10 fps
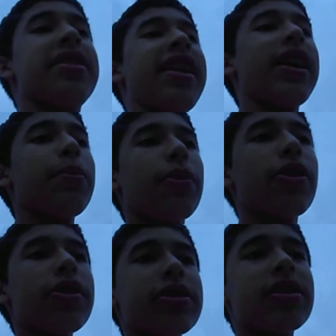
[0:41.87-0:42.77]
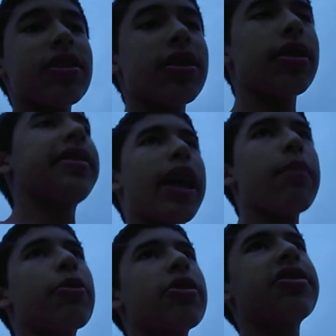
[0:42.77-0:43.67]
Gamers,
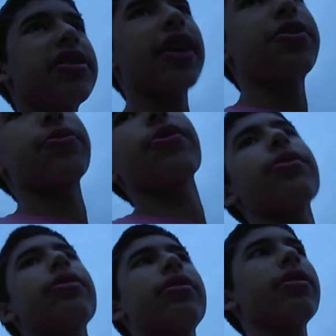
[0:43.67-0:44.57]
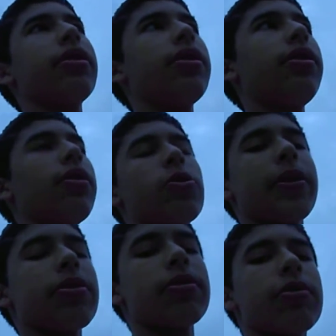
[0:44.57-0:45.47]
Gamer Central. No
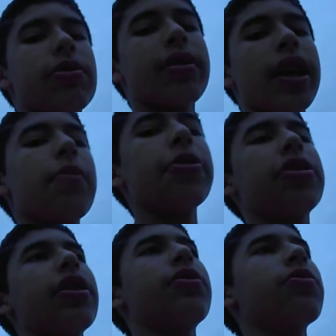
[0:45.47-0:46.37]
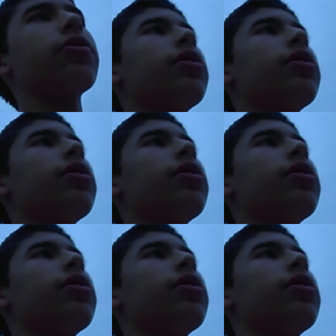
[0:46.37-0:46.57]
space, just Gamer Central.